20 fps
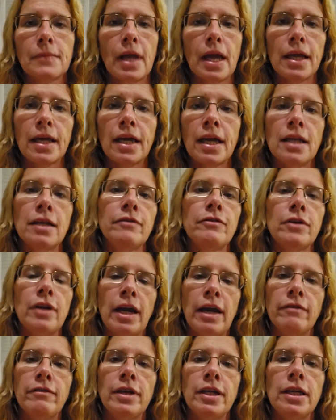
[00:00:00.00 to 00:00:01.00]
Again, if you
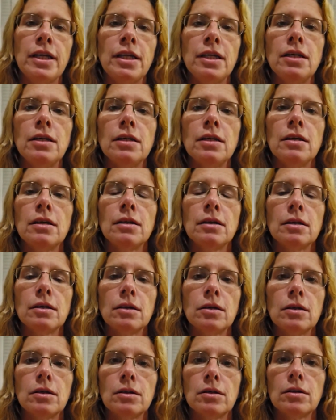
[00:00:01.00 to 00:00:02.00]
have any
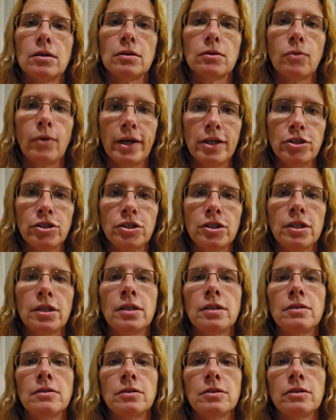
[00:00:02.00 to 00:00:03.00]

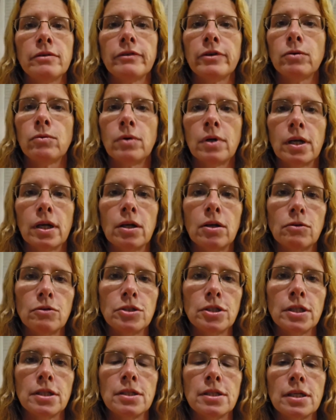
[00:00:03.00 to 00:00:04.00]
questions, if you want a
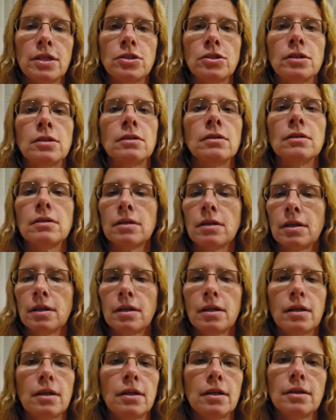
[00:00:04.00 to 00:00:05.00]
coaching session,
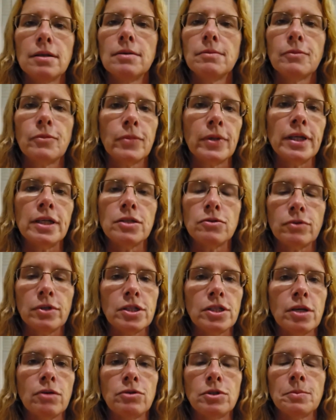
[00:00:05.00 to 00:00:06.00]
please
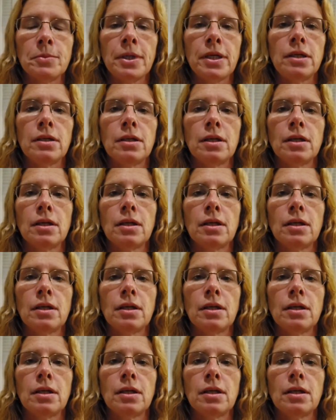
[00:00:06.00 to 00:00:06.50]
reach out to me.